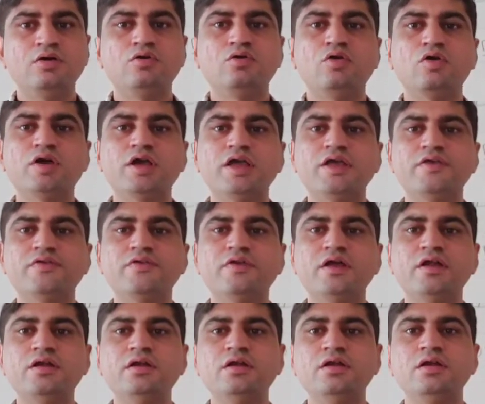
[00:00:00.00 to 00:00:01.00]

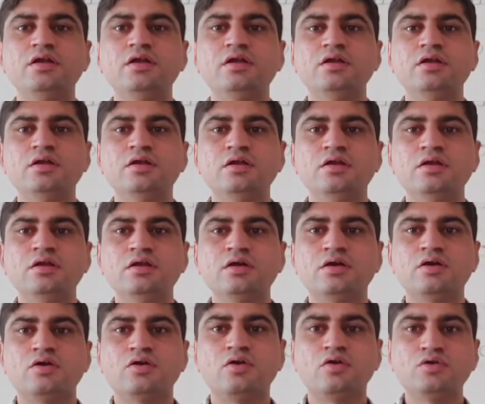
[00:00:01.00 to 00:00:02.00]
location
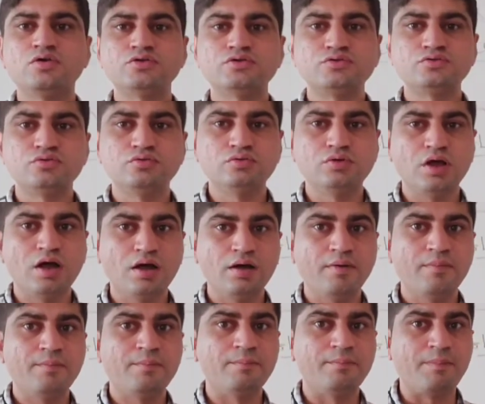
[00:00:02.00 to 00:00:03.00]
close to
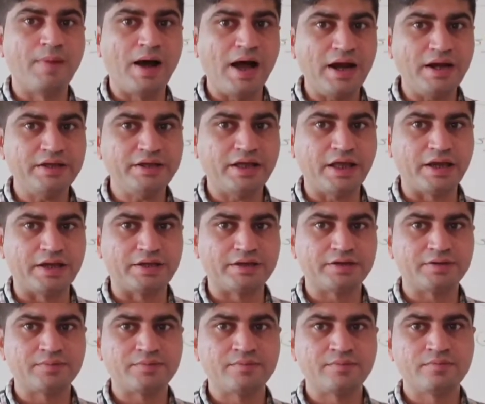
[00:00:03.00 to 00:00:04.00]
the
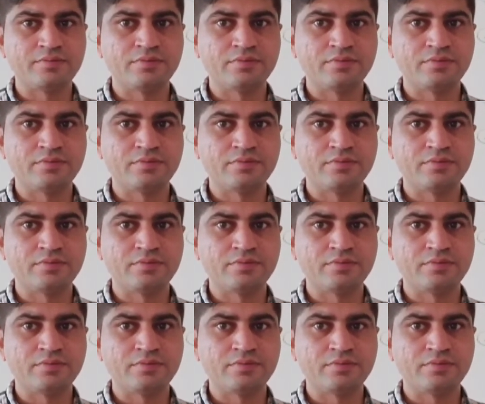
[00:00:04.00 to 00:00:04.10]
market.